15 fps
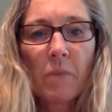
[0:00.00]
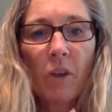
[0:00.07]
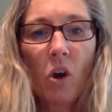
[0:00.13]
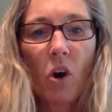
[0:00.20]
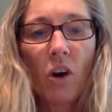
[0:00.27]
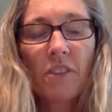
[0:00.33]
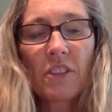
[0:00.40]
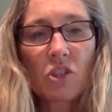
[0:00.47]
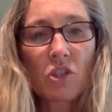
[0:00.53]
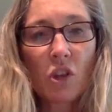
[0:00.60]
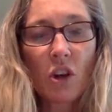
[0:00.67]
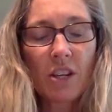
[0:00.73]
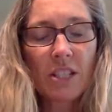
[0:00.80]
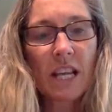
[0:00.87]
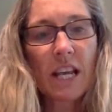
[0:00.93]
on the
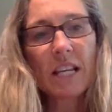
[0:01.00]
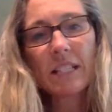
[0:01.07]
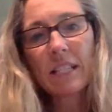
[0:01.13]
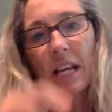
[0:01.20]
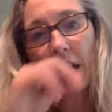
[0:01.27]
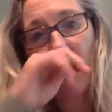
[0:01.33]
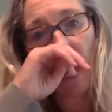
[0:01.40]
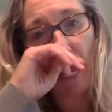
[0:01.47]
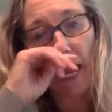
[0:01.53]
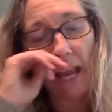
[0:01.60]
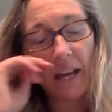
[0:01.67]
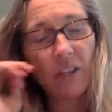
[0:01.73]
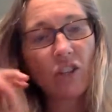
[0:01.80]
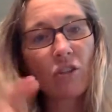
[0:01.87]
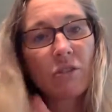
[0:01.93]
start date,
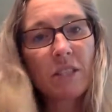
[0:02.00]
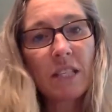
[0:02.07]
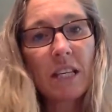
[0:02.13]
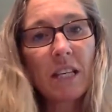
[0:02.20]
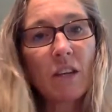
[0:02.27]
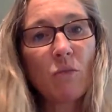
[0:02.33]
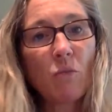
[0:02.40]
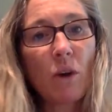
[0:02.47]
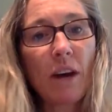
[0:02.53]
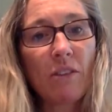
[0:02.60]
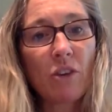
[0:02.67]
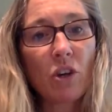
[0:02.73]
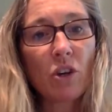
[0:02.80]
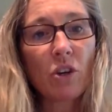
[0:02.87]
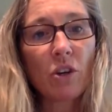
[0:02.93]
and you see
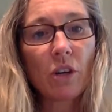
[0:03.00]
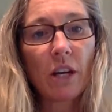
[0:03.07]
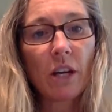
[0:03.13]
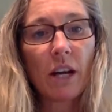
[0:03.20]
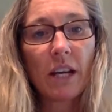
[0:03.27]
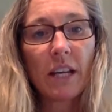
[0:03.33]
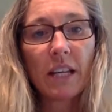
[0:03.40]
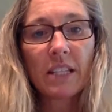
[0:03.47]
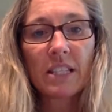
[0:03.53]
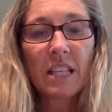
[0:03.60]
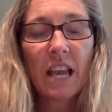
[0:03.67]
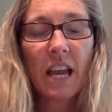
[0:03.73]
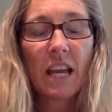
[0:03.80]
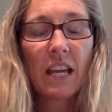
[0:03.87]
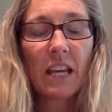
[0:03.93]
whether it's
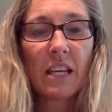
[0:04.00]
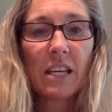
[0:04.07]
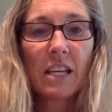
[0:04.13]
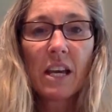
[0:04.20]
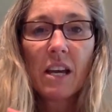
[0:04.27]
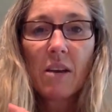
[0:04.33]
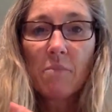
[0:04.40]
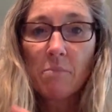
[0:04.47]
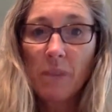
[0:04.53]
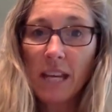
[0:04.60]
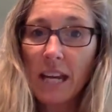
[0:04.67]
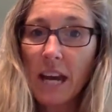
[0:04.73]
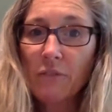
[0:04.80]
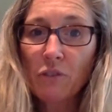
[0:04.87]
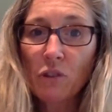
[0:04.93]
a
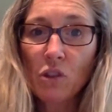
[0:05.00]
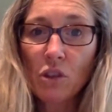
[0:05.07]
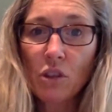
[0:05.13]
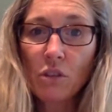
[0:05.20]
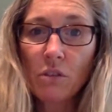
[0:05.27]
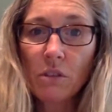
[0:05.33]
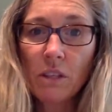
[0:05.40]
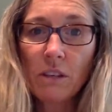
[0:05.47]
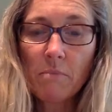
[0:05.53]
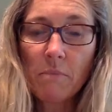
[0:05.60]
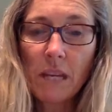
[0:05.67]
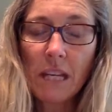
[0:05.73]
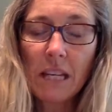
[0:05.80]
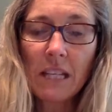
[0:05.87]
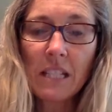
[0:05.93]
mid-afternoon
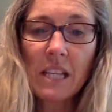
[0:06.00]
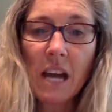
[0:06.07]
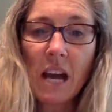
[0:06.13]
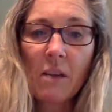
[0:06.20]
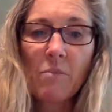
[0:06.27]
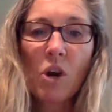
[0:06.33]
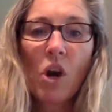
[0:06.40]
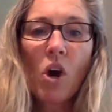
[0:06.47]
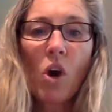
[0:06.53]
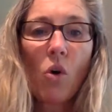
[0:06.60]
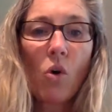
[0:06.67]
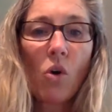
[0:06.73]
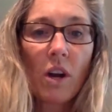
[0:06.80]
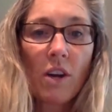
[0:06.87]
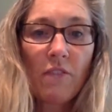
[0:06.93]
meeting time
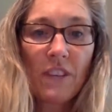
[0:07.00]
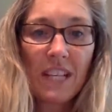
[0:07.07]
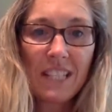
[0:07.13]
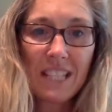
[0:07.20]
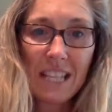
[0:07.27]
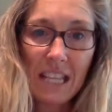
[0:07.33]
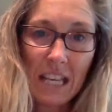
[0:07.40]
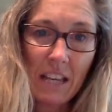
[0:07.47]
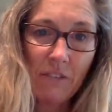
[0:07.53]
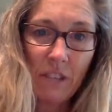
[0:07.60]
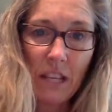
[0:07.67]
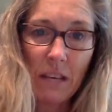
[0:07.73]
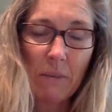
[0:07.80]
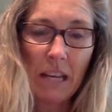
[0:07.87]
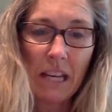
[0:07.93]
or if it's an
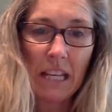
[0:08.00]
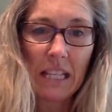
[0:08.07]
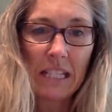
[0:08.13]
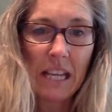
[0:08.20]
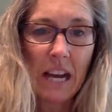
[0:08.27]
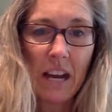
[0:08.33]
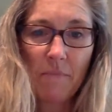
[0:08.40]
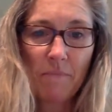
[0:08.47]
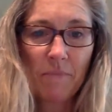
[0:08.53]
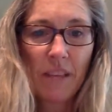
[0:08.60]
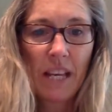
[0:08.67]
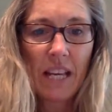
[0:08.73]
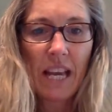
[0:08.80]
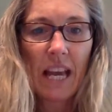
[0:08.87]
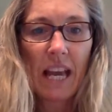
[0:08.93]
evening meeting time.
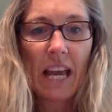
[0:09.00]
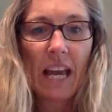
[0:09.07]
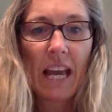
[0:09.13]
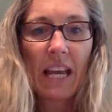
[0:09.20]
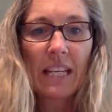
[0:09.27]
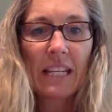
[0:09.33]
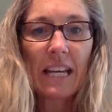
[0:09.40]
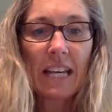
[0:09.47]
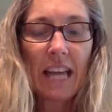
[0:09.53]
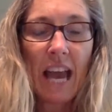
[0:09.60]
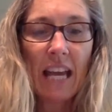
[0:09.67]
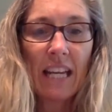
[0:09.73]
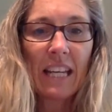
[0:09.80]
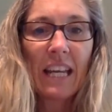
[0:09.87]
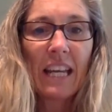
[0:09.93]
And
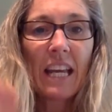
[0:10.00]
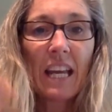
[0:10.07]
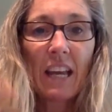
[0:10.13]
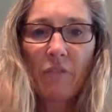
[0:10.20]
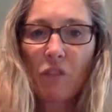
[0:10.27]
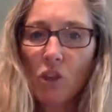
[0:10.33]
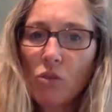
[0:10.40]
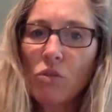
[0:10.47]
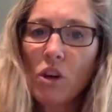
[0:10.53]
again, if you